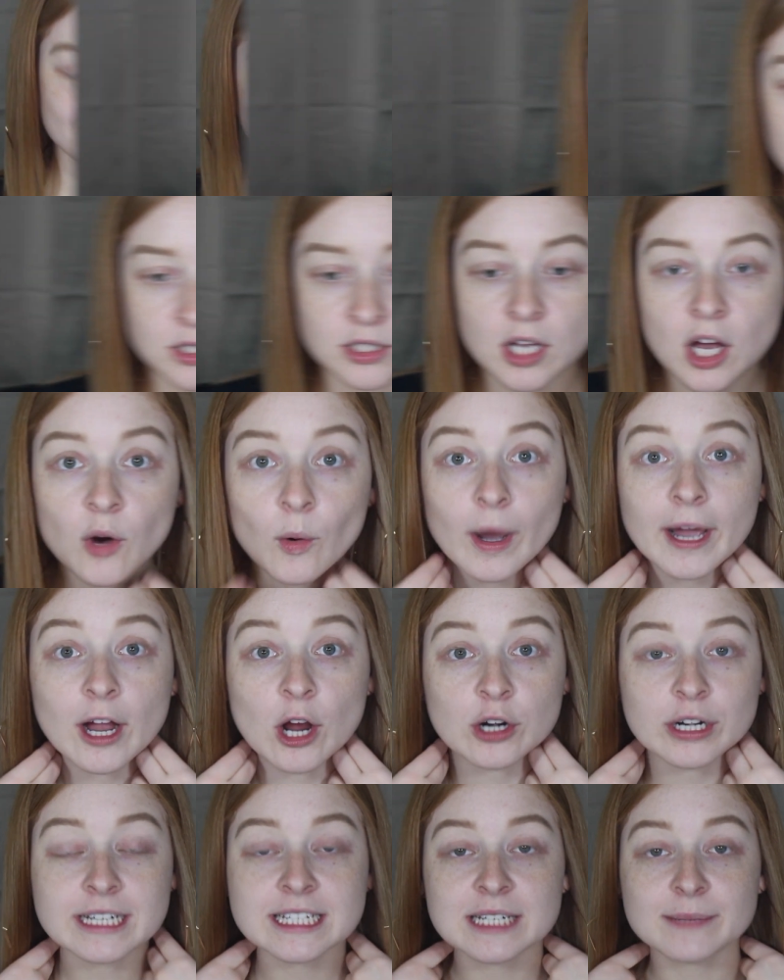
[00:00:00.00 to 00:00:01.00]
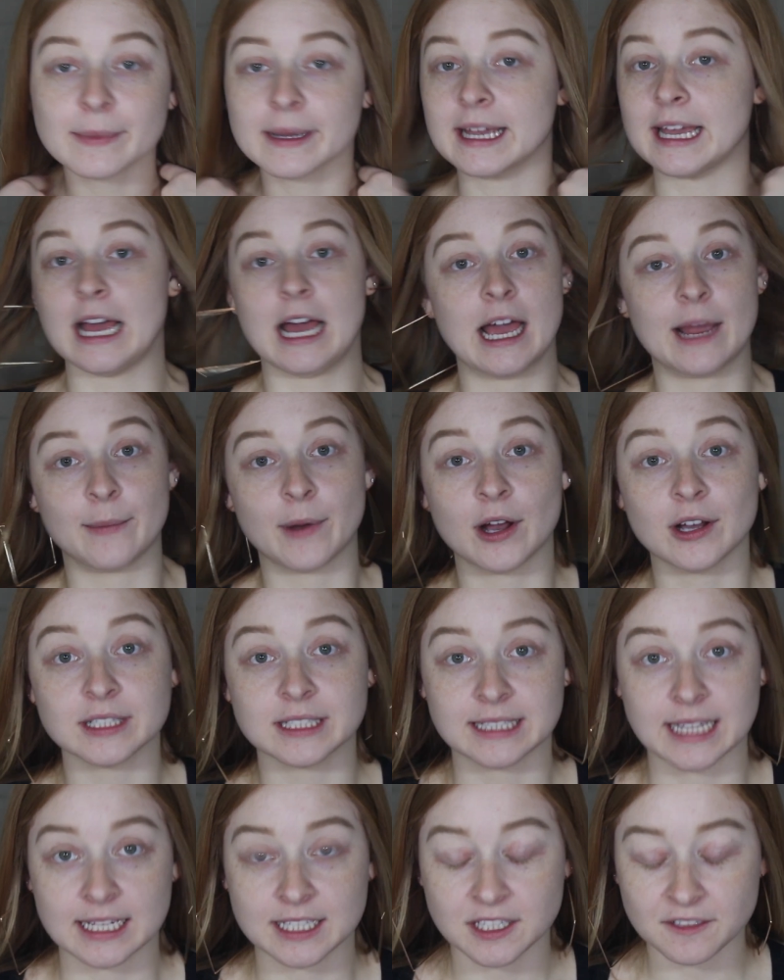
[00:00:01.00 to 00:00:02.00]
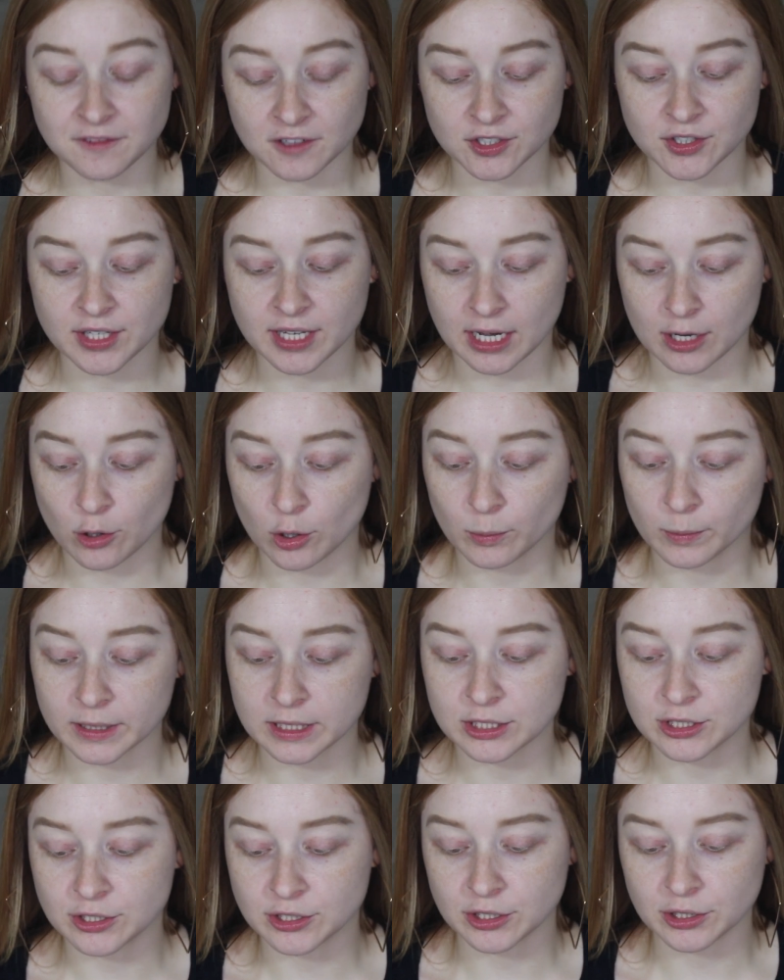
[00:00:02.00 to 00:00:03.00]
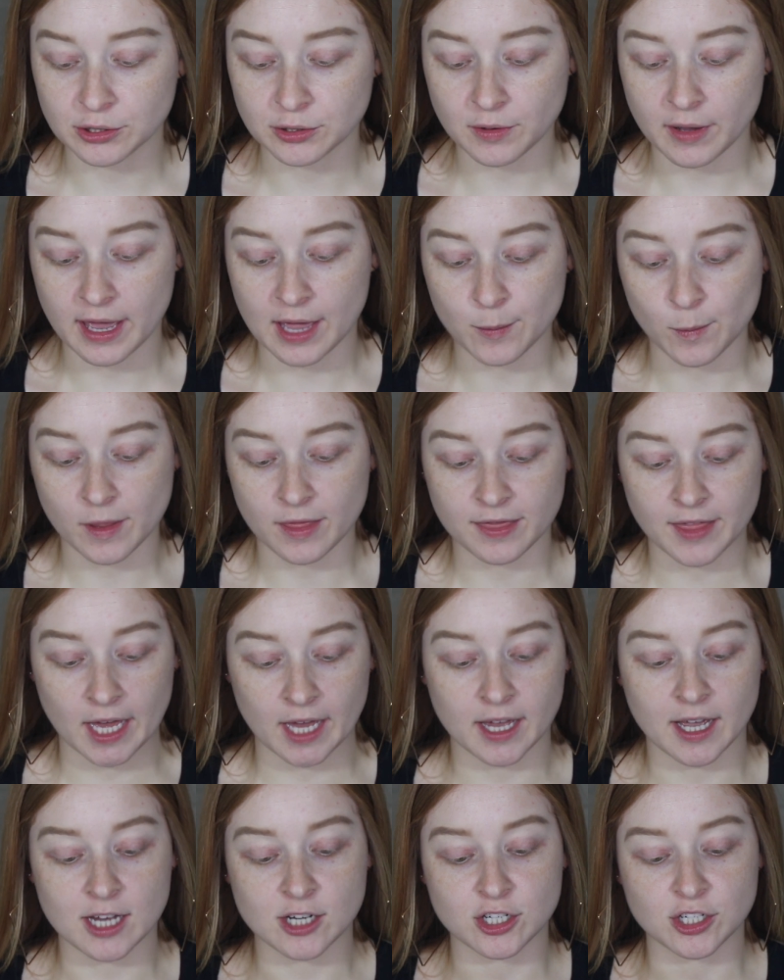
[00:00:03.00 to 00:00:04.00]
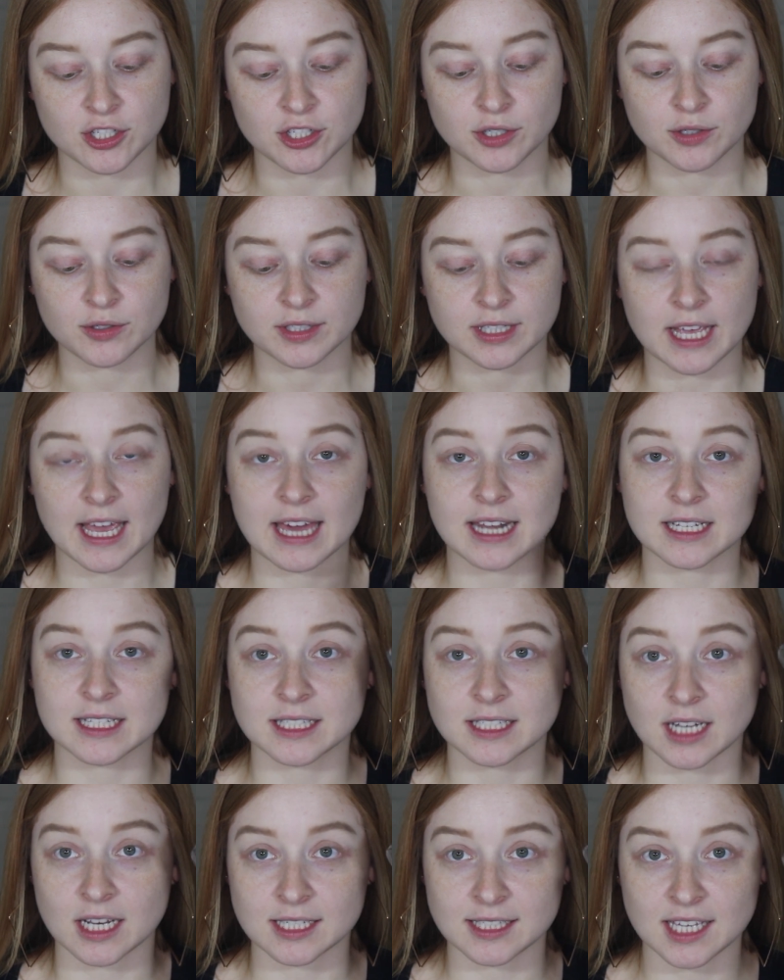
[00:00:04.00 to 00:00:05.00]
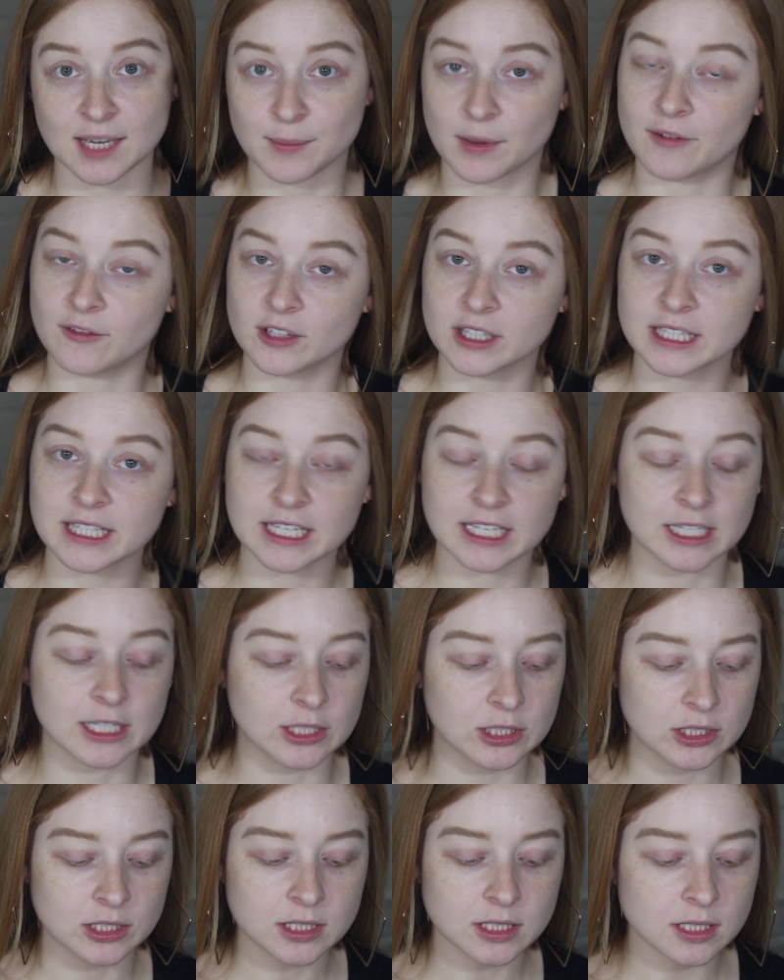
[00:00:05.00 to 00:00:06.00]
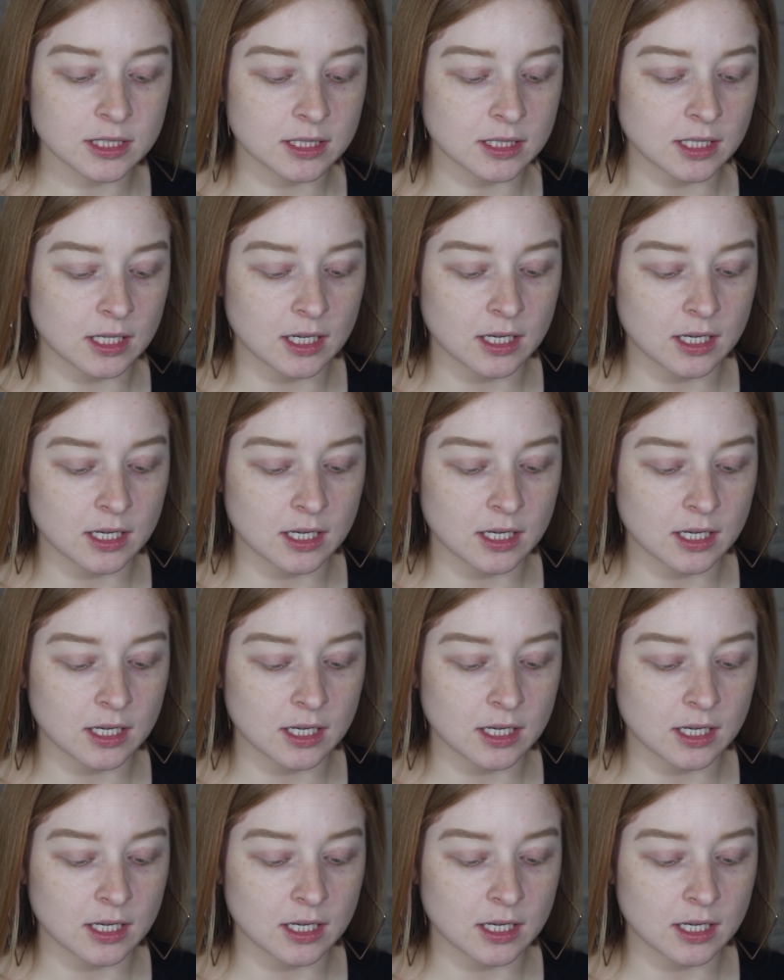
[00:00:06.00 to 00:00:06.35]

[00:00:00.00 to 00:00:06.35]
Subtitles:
So I already did my eyebrows, and that's the first thing I normally do, and with that I just use the Anastasia Beverly Hills